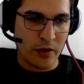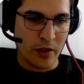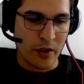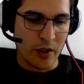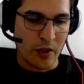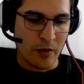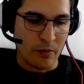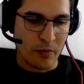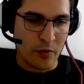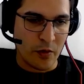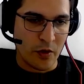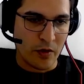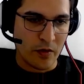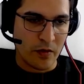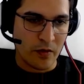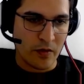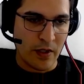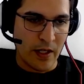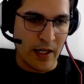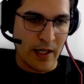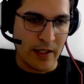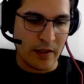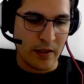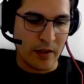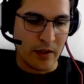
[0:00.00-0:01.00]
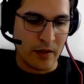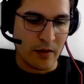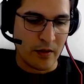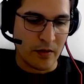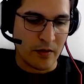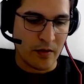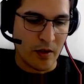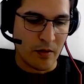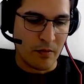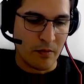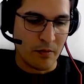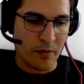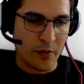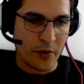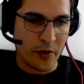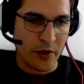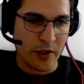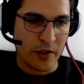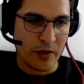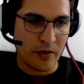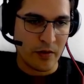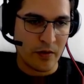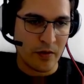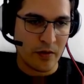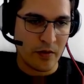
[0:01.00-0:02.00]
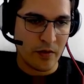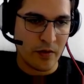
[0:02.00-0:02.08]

I'm just adding some print.